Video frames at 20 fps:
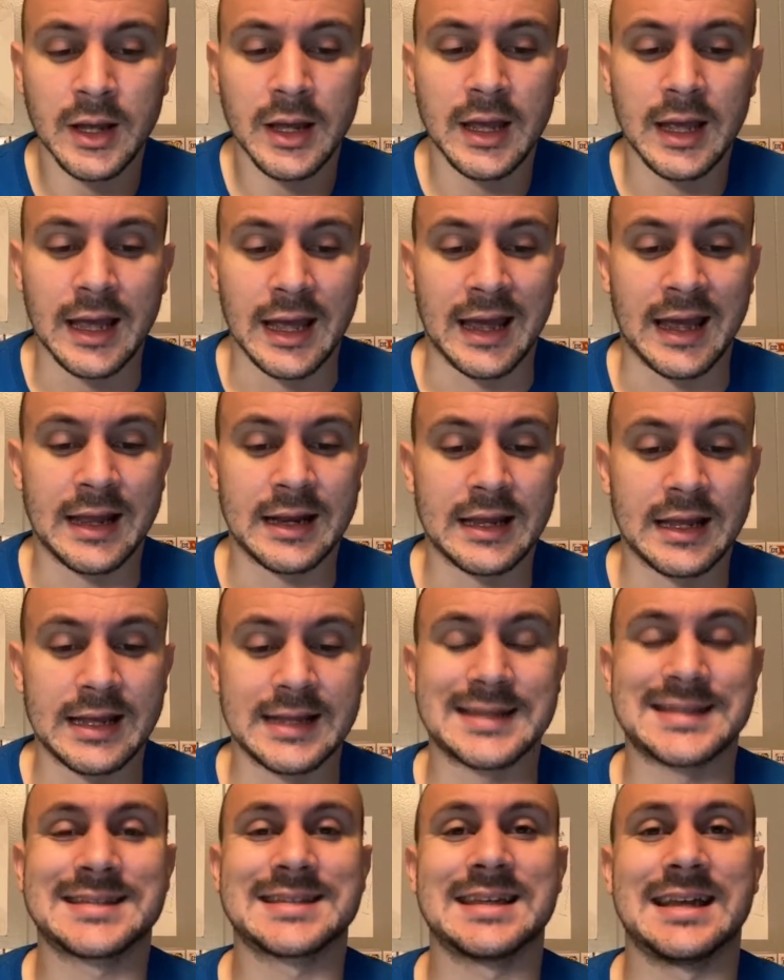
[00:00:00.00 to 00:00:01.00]
And
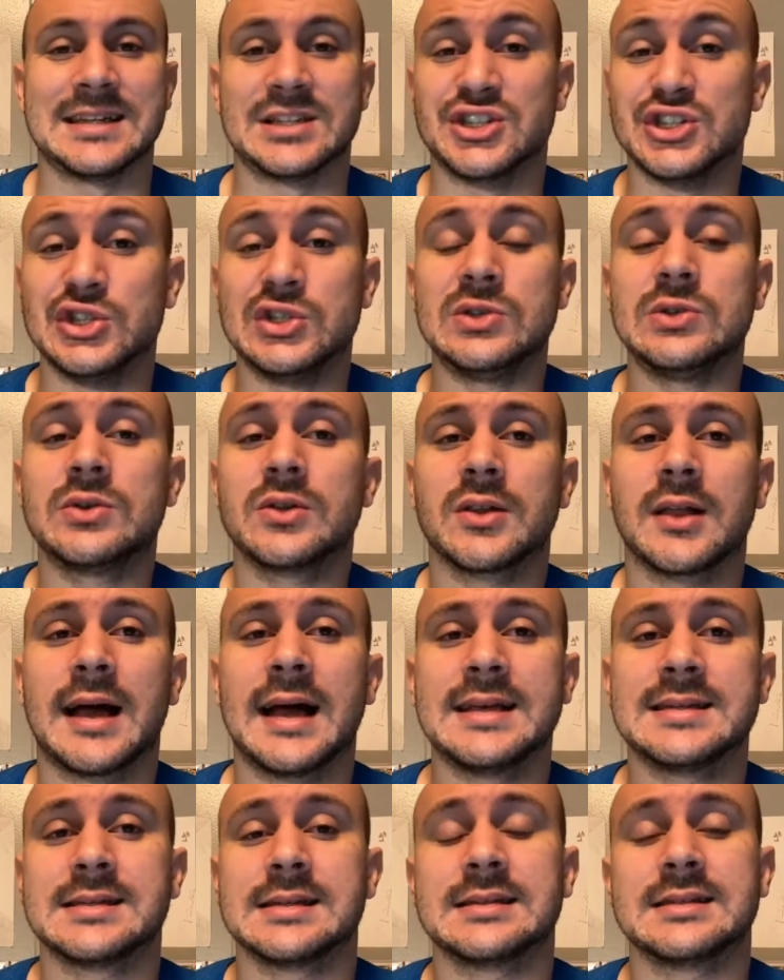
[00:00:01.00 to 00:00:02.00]
it's
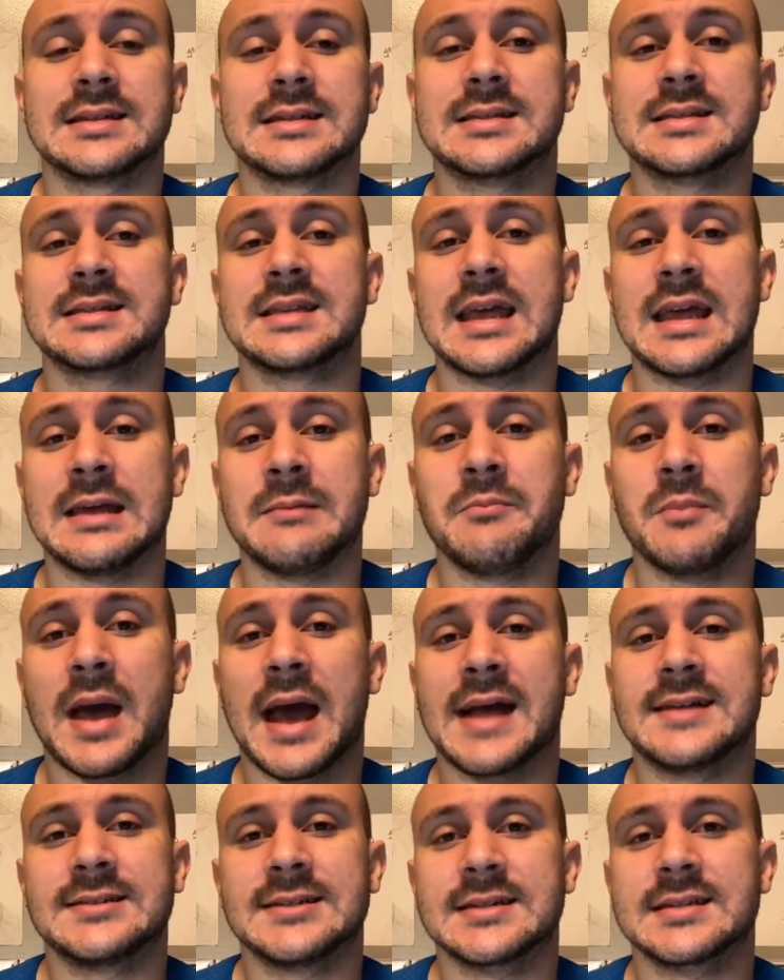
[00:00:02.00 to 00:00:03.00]
utilizing the same
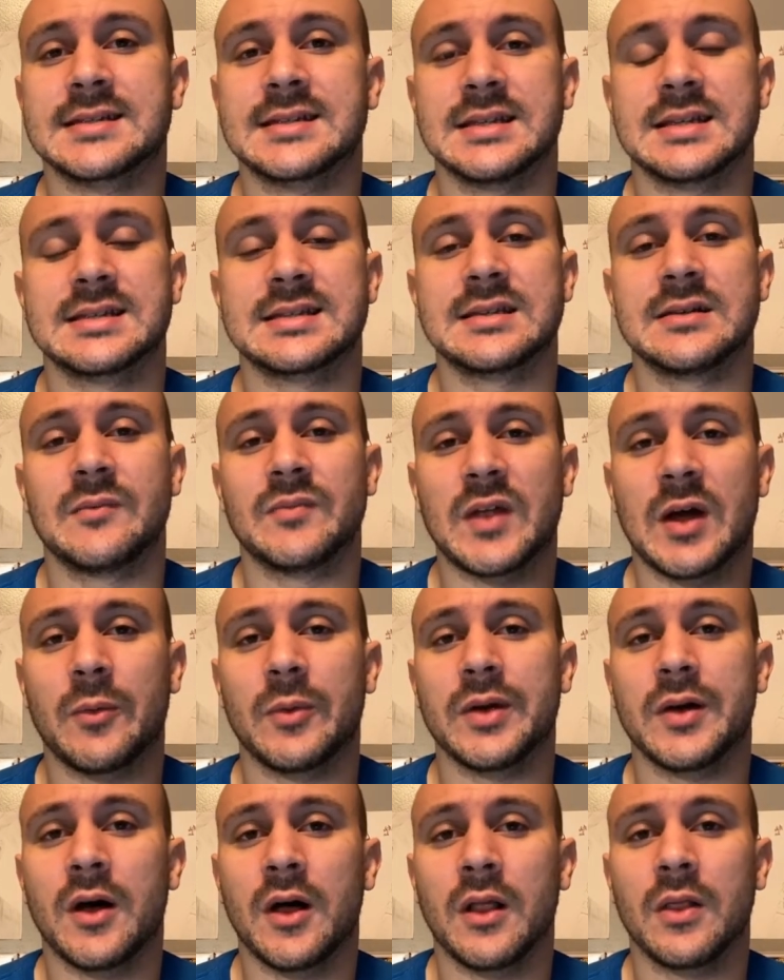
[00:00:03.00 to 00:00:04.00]
magic system that we
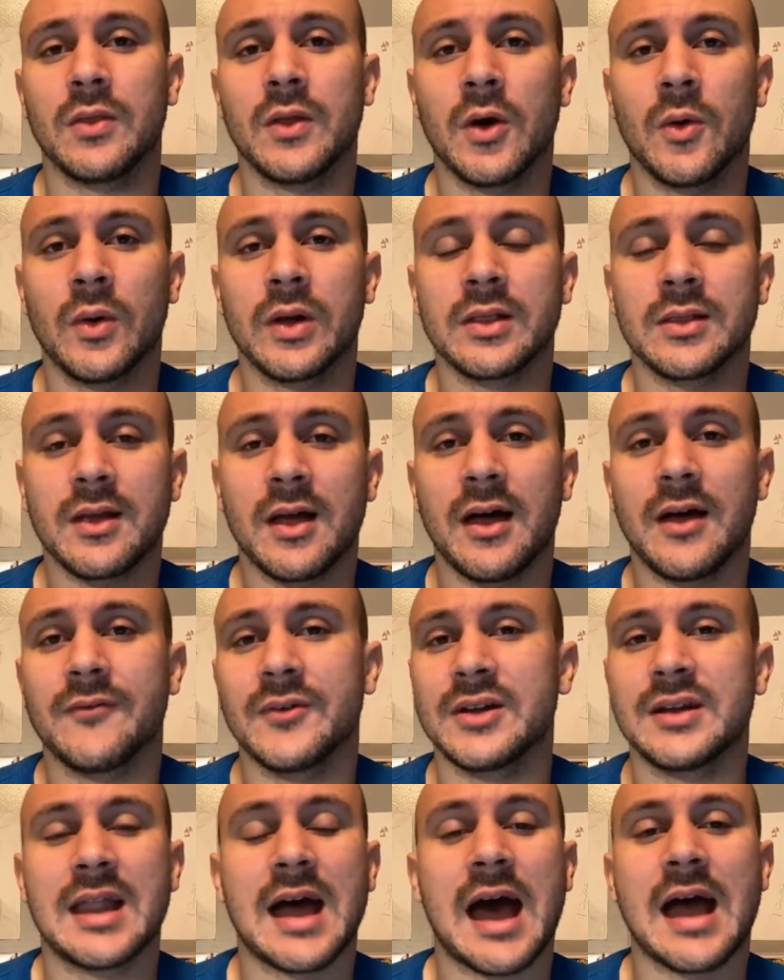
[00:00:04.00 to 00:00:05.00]
all know and love,
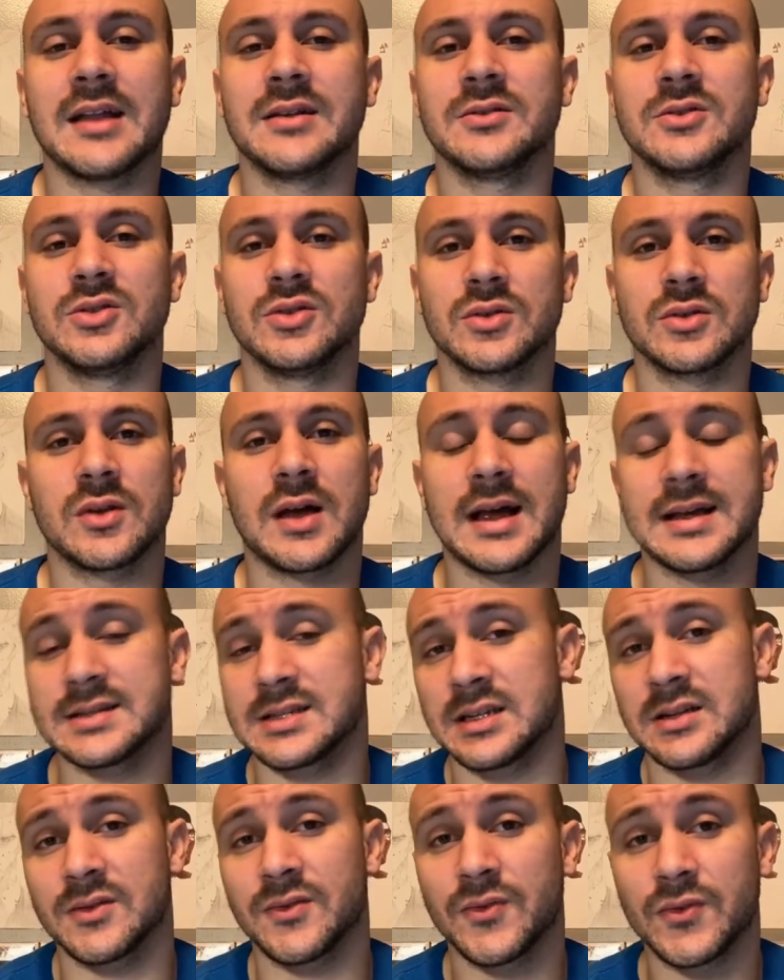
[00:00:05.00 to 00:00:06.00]
and not
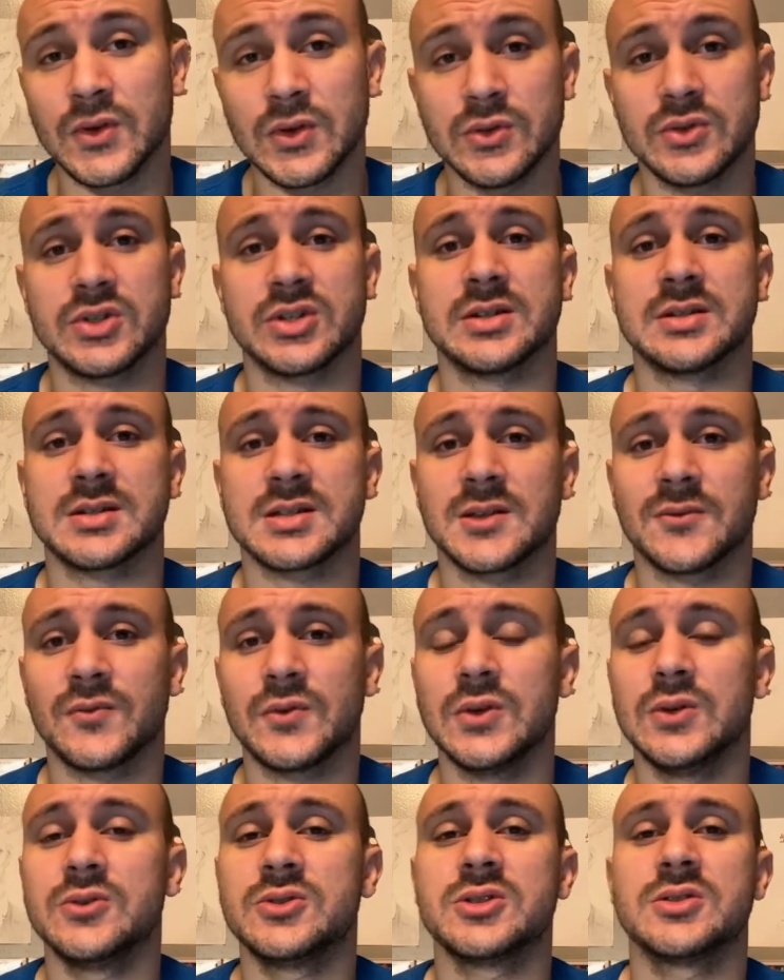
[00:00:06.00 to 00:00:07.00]
utilizing the fusions. The
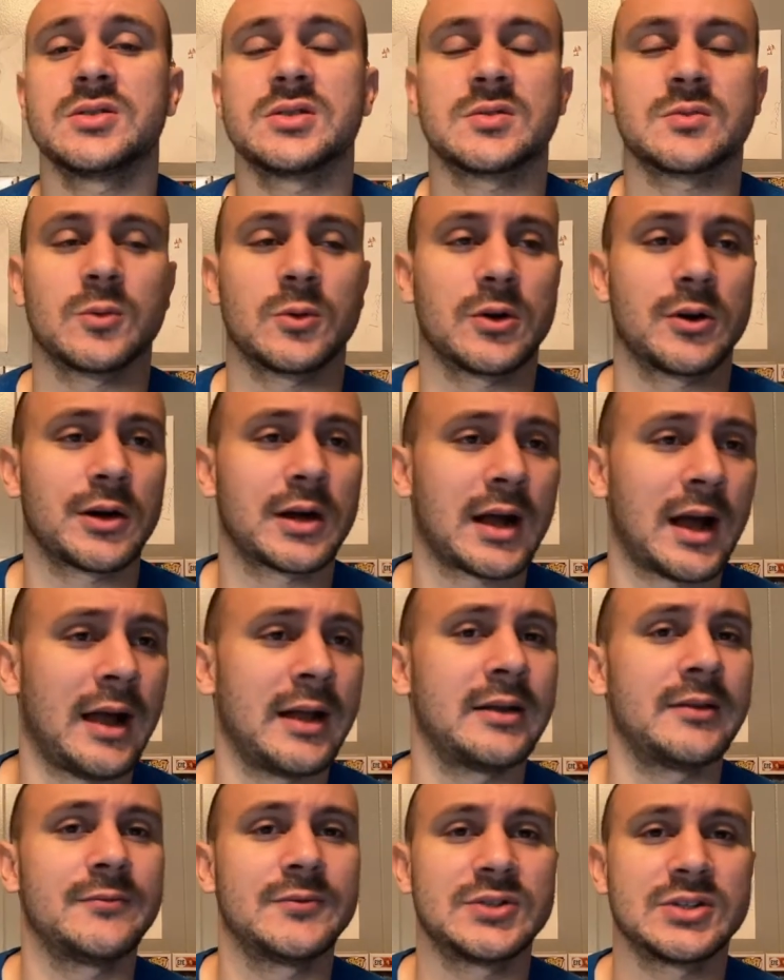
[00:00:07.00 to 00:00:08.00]
fusions were kind
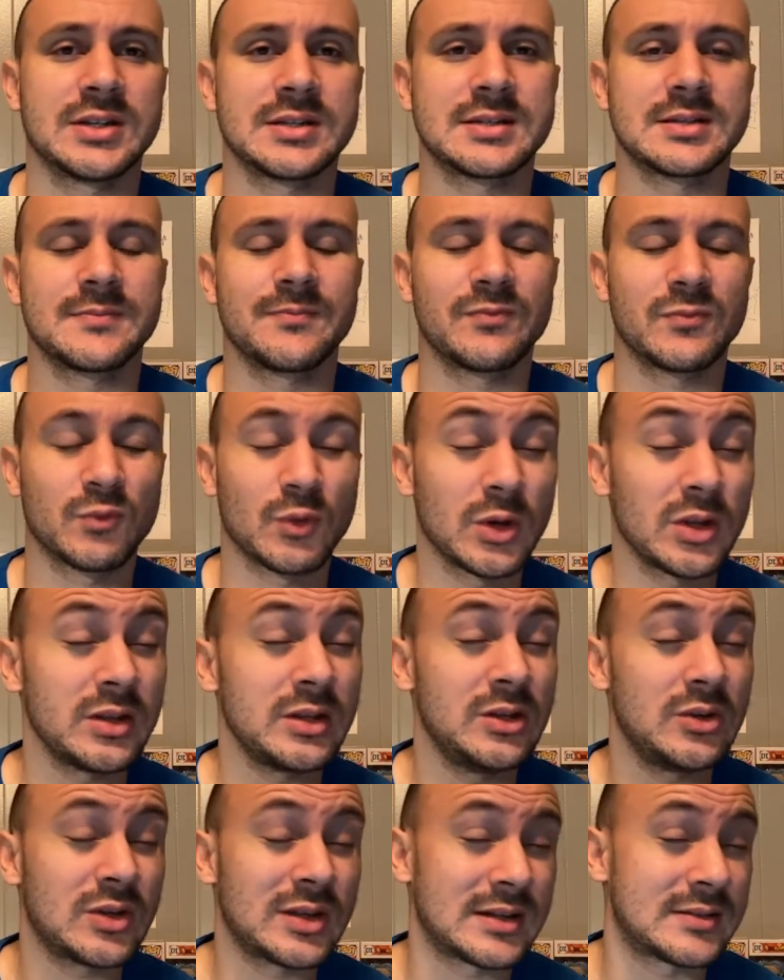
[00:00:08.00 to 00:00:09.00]
of just, really,
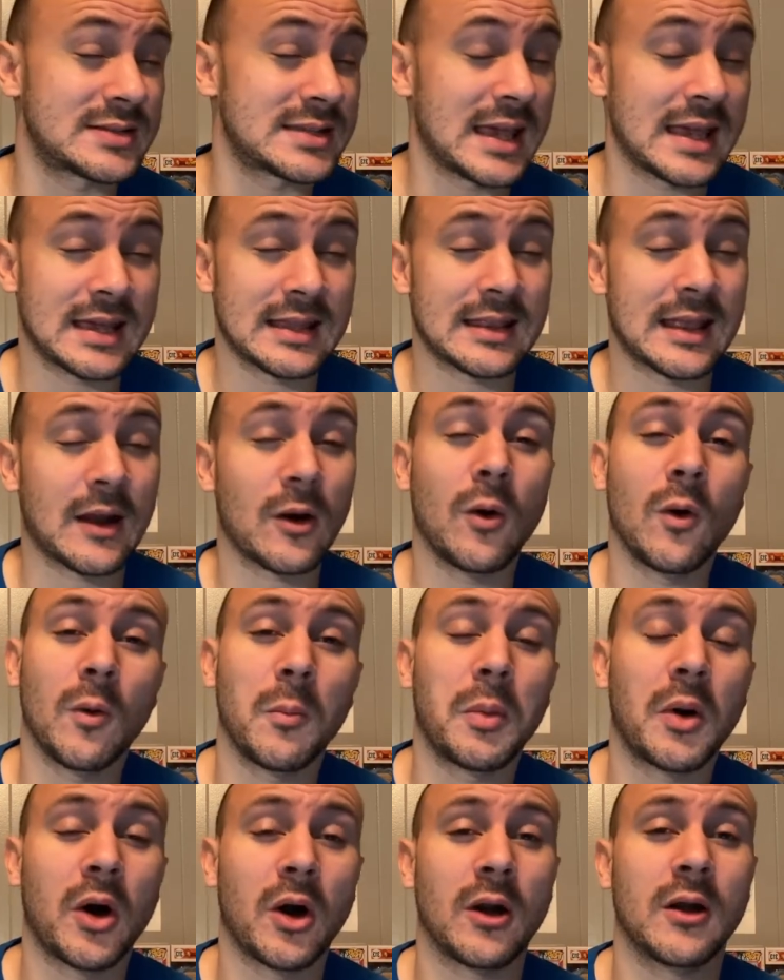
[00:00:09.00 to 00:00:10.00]
you could have taken that whole
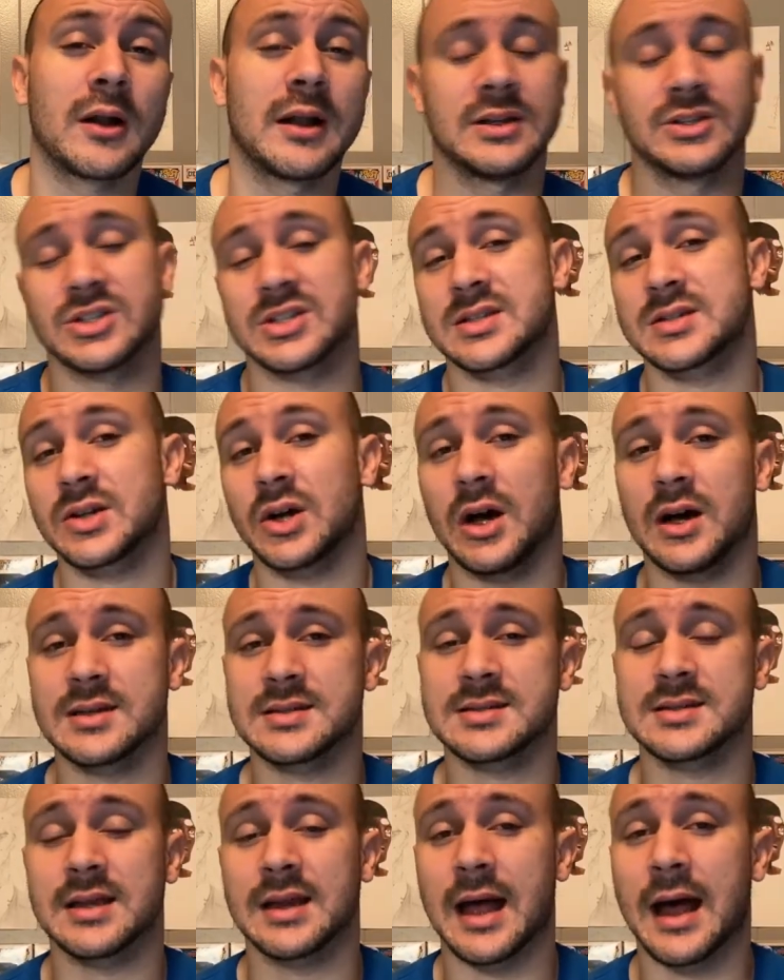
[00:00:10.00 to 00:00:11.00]
part and just
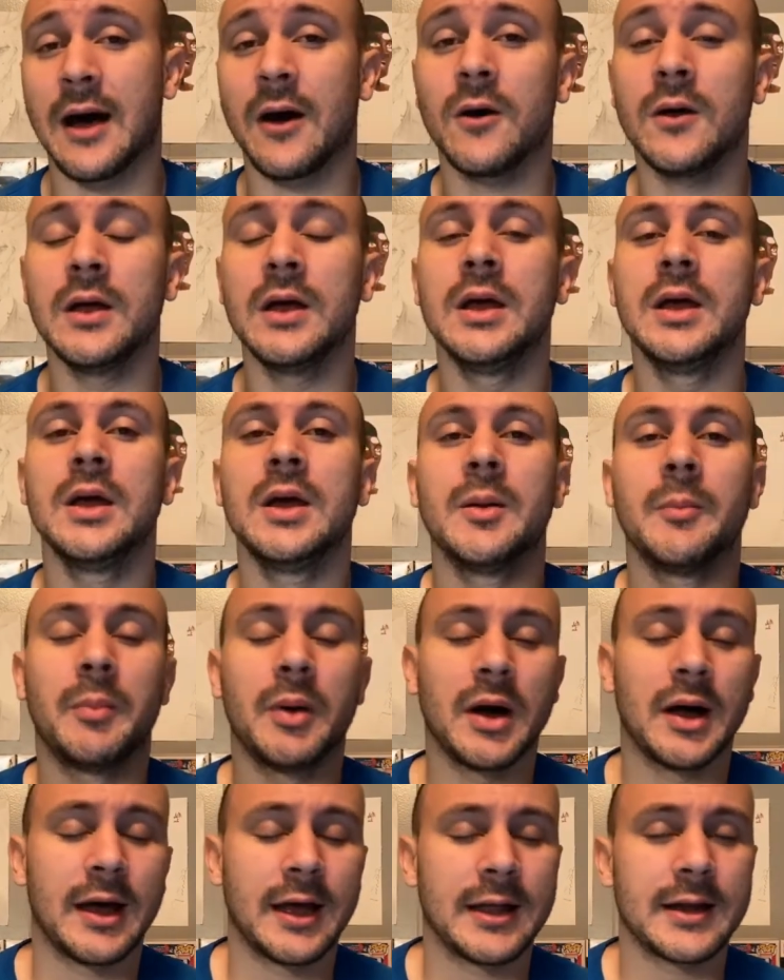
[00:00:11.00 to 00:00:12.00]
tossed it out,
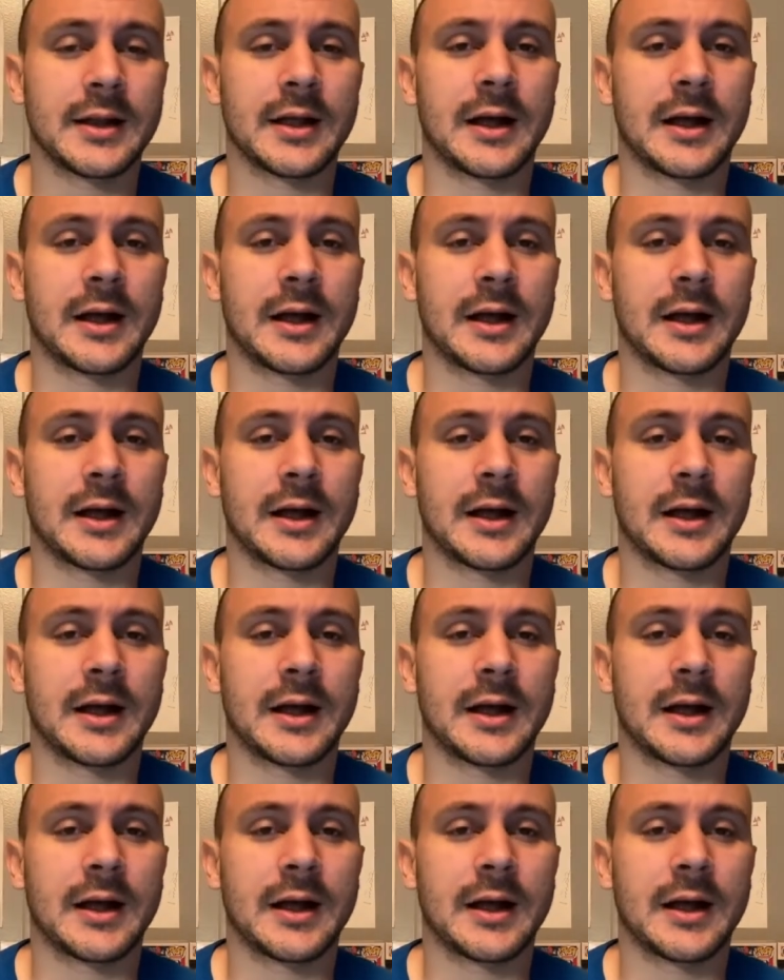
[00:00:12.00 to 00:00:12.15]
but